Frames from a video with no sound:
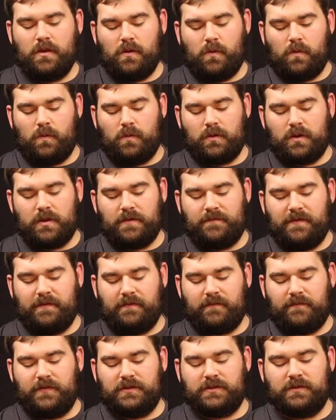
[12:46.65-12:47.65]
or a
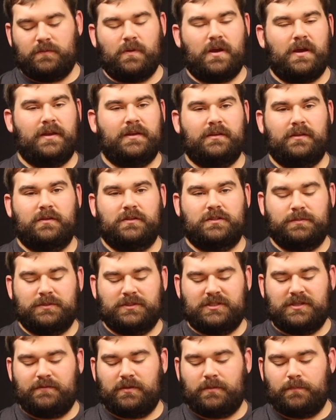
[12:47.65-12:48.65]
favorite fishing rod, you know,
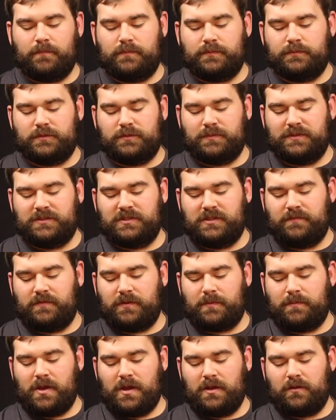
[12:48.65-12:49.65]

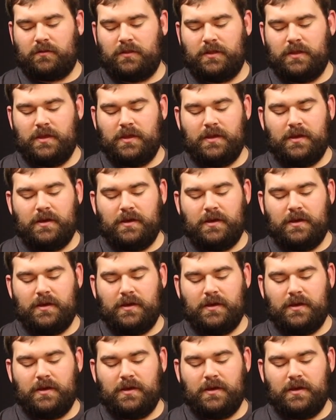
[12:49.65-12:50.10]
specific model,